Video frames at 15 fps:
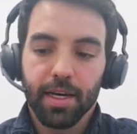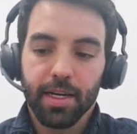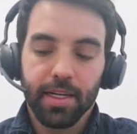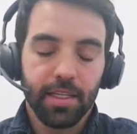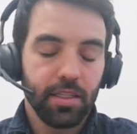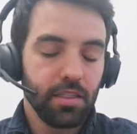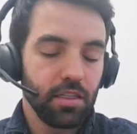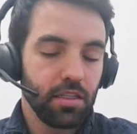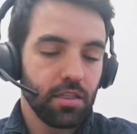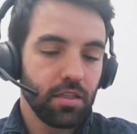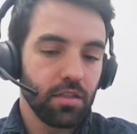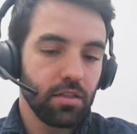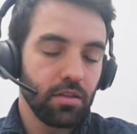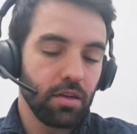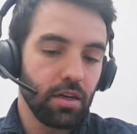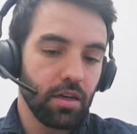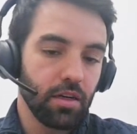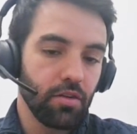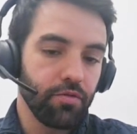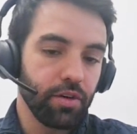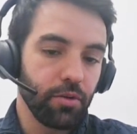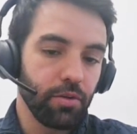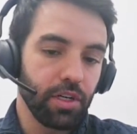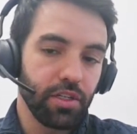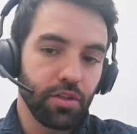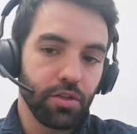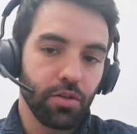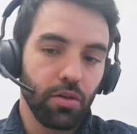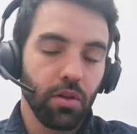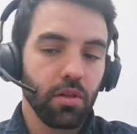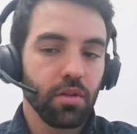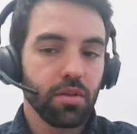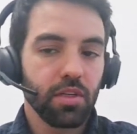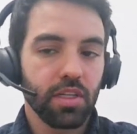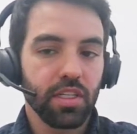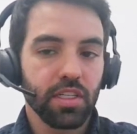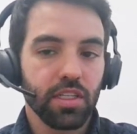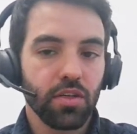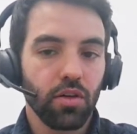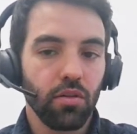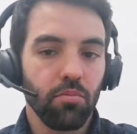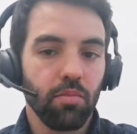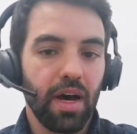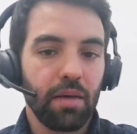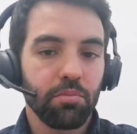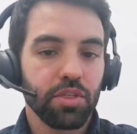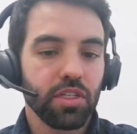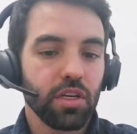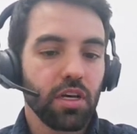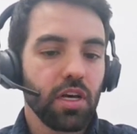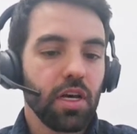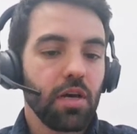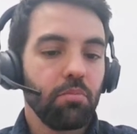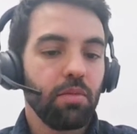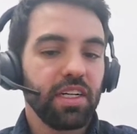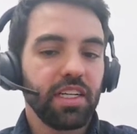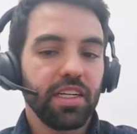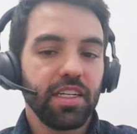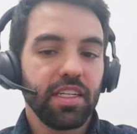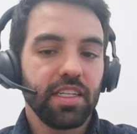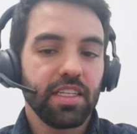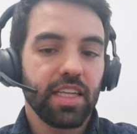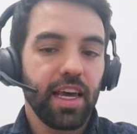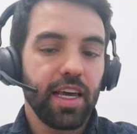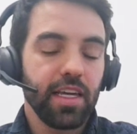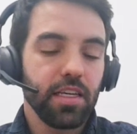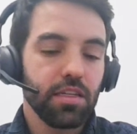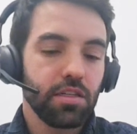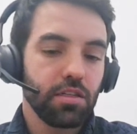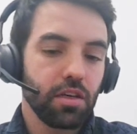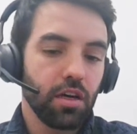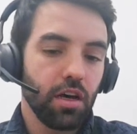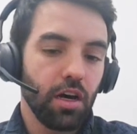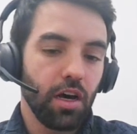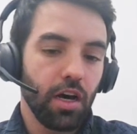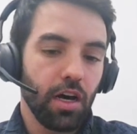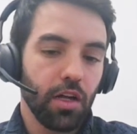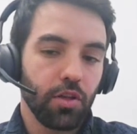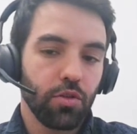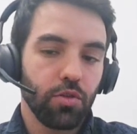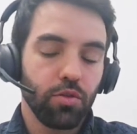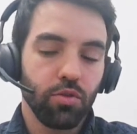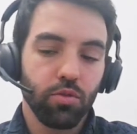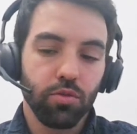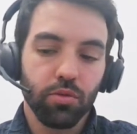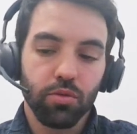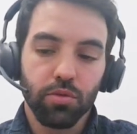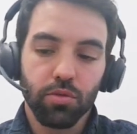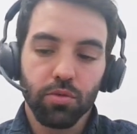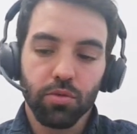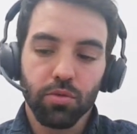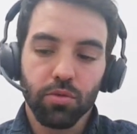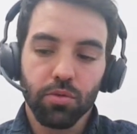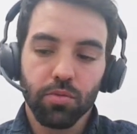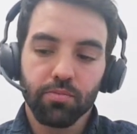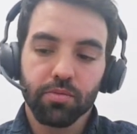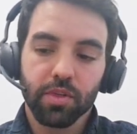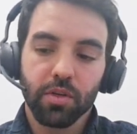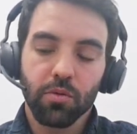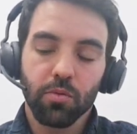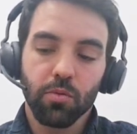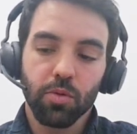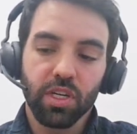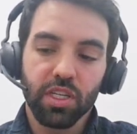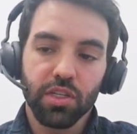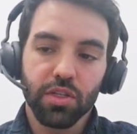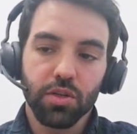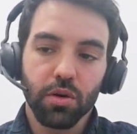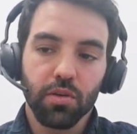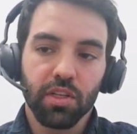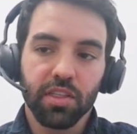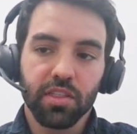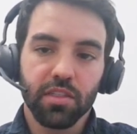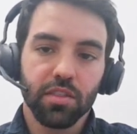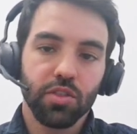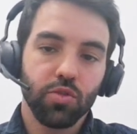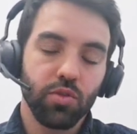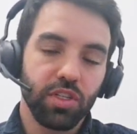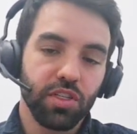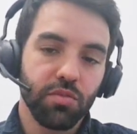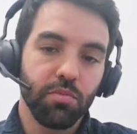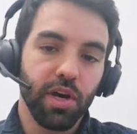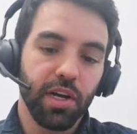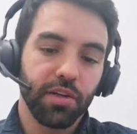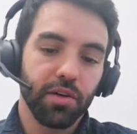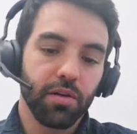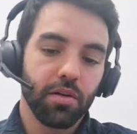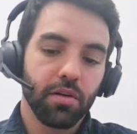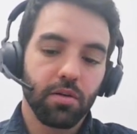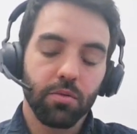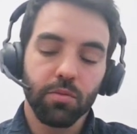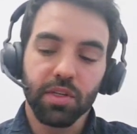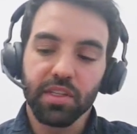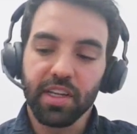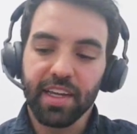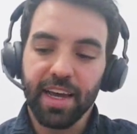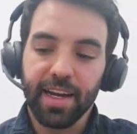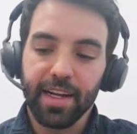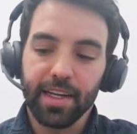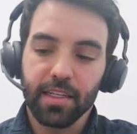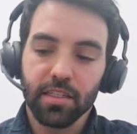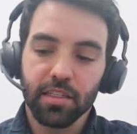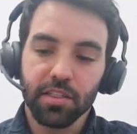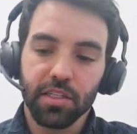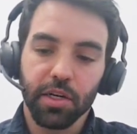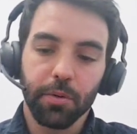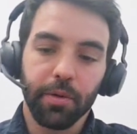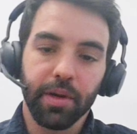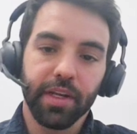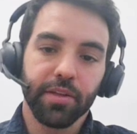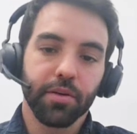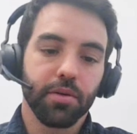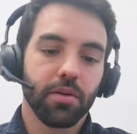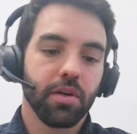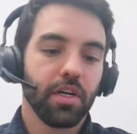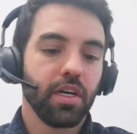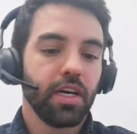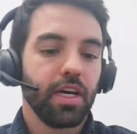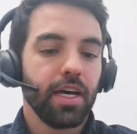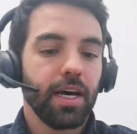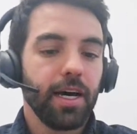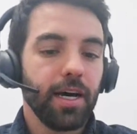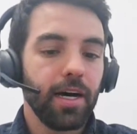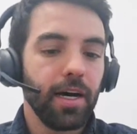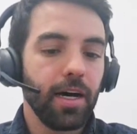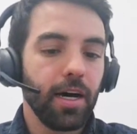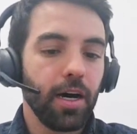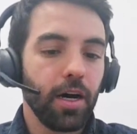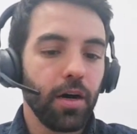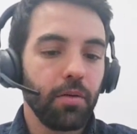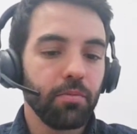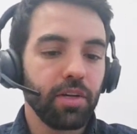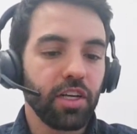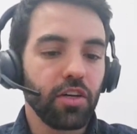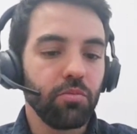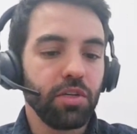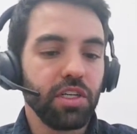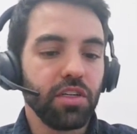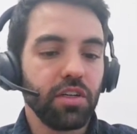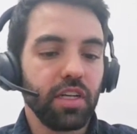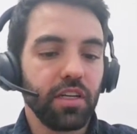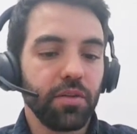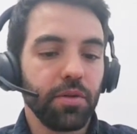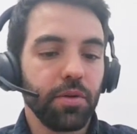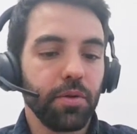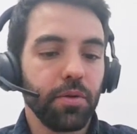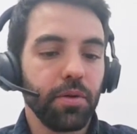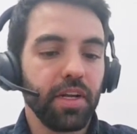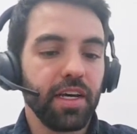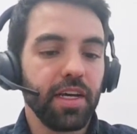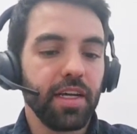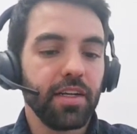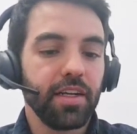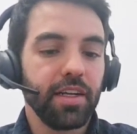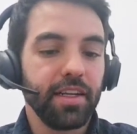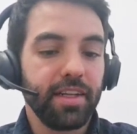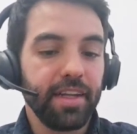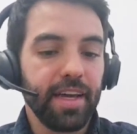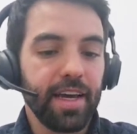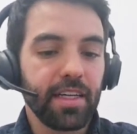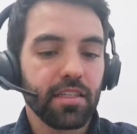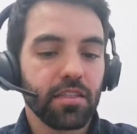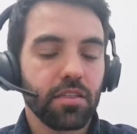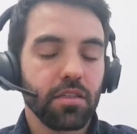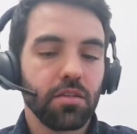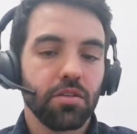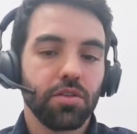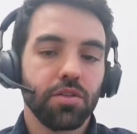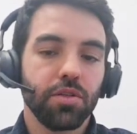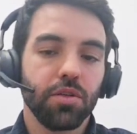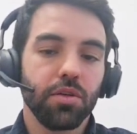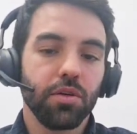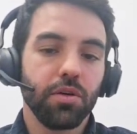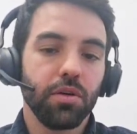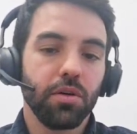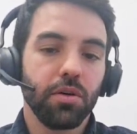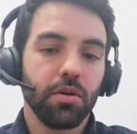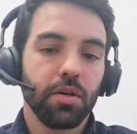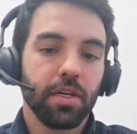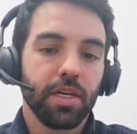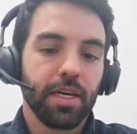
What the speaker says: Intesis configuration tool. It's called Maps. But in this case, we saw that it suits better with the KNX integrator, the commissioning through the ETS. So